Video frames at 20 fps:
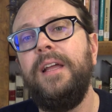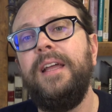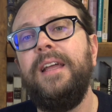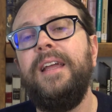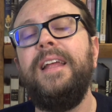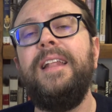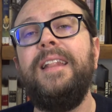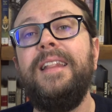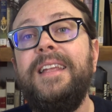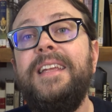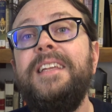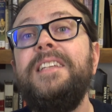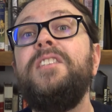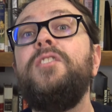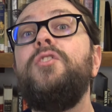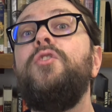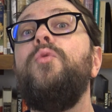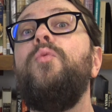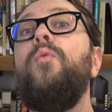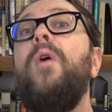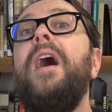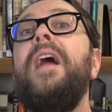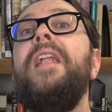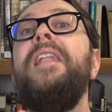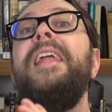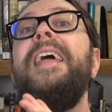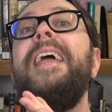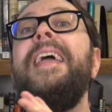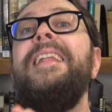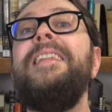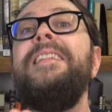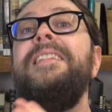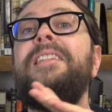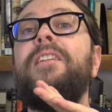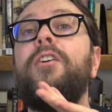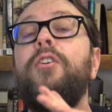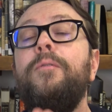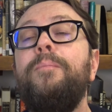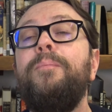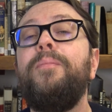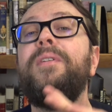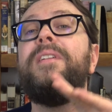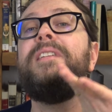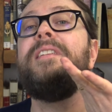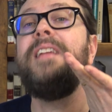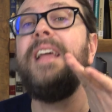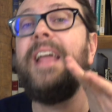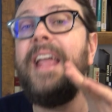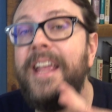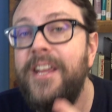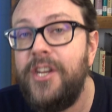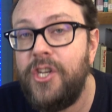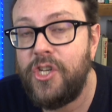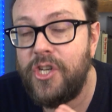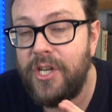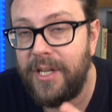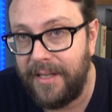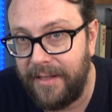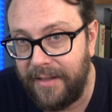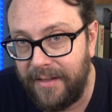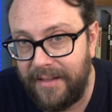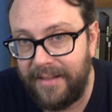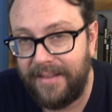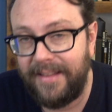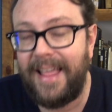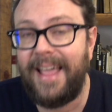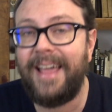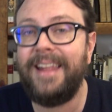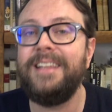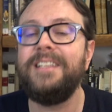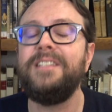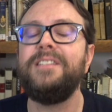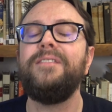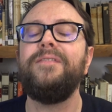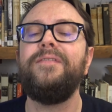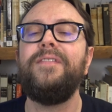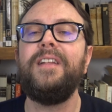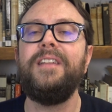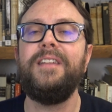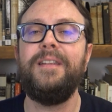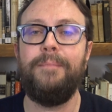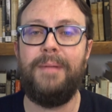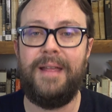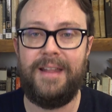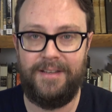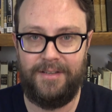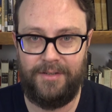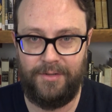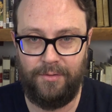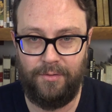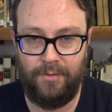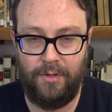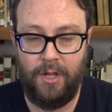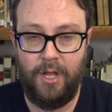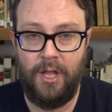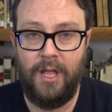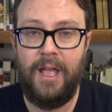It leads to an interpretation. That is fundamental.